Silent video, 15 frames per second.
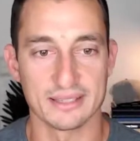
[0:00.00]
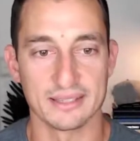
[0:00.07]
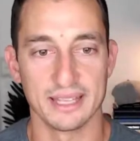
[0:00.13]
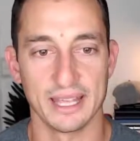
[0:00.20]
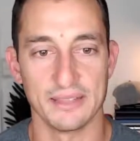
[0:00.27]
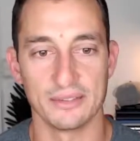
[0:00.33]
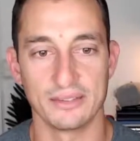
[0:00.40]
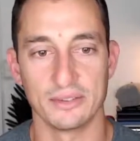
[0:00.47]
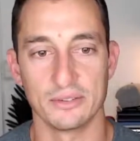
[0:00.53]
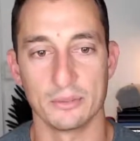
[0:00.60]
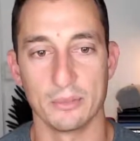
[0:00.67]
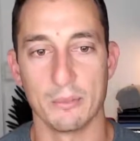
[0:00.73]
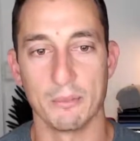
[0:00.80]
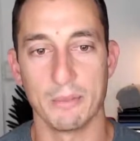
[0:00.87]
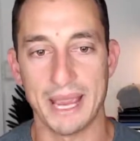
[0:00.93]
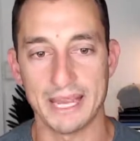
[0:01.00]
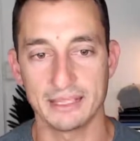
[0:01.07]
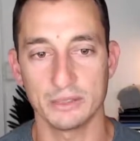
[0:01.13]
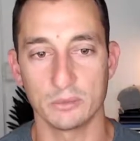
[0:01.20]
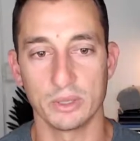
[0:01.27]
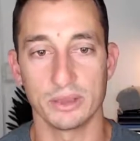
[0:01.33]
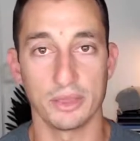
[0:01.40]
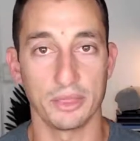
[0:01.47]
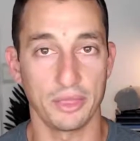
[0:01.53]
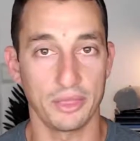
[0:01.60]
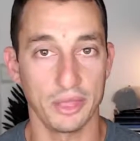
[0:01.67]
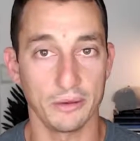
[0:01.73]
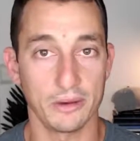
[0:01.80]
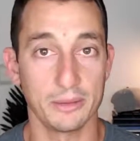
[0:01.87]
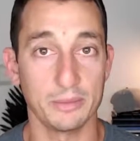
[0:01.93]
Now, this is mainly with
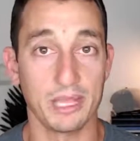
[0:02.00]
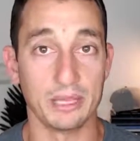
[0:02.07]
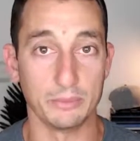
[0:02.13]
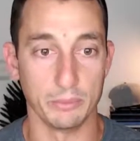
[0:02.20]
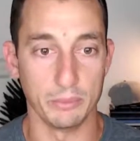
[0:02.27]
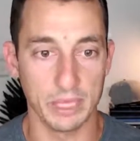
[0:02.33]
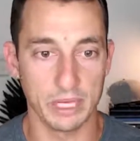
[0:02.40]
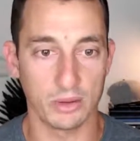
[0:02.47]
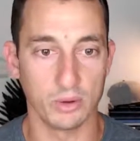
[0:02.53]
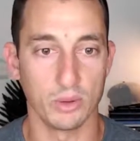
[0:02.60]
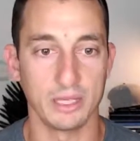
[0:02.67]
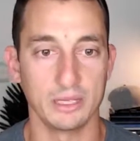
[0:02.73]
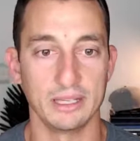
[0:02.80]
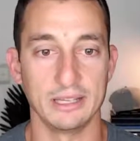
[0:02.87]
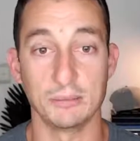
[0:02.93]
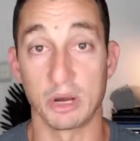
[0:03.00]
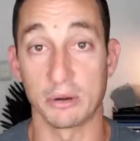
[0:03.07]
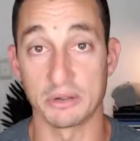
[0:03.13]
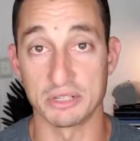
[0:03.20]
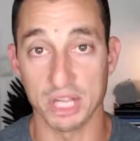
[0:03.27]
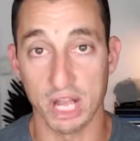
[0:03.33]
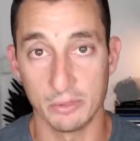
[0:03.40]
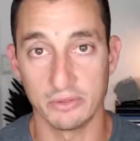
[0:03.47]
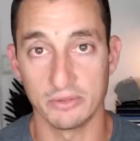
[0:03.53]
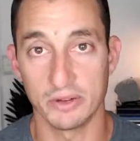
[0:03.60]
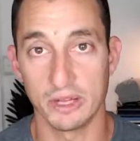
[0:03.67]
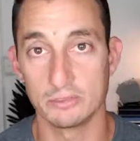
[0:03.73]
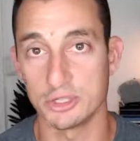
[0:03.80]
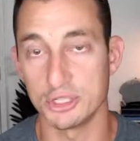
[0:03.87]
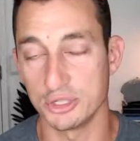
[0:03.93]
Ethereum and Bitcoin in my retirement
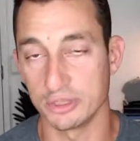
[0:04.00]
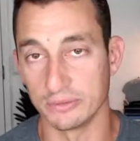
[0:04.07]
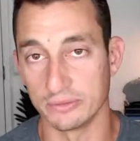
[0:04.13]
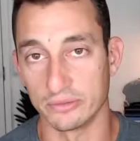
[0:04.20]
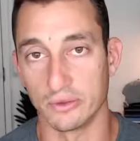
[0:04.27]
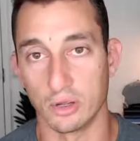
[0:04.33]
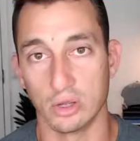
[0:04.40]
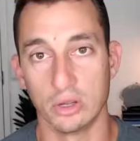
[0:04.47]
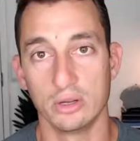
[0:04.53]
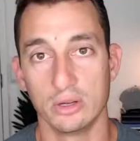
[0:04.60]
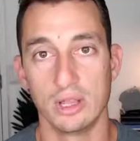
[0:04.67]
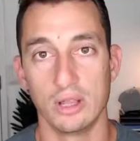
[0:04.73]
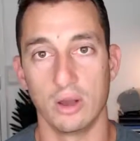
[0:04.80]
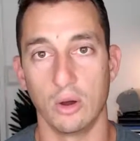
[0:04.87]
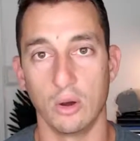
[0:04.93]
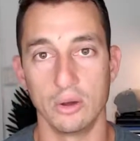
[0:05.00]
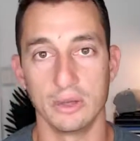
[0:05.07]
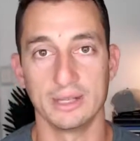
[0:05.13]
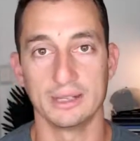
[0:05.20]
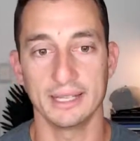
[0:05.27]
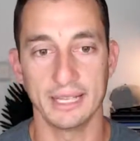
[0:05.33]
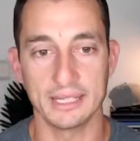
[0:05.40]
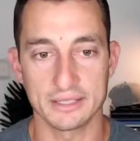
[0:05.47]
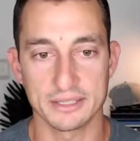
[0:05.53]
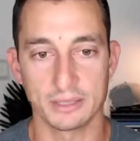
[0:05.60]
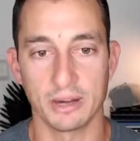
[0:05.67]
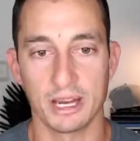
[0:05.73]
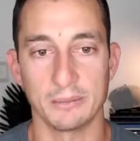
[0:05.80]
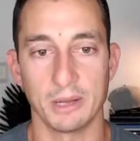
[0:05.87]
fund, which you can follow on Instagram.